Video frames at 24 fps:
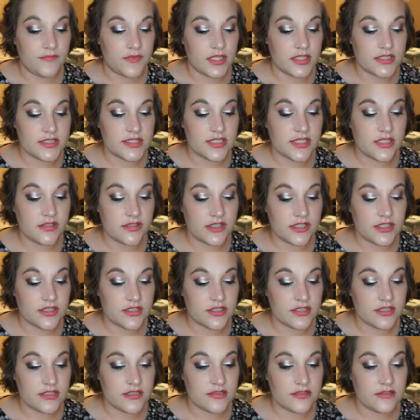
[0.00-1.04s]
until it
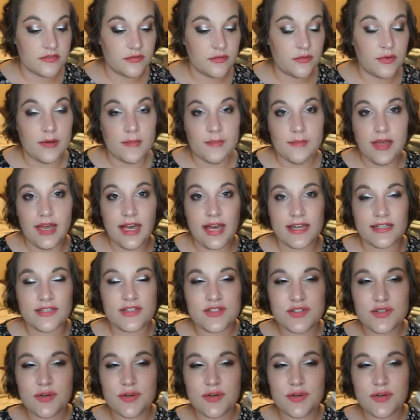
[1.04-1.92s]
just went bad.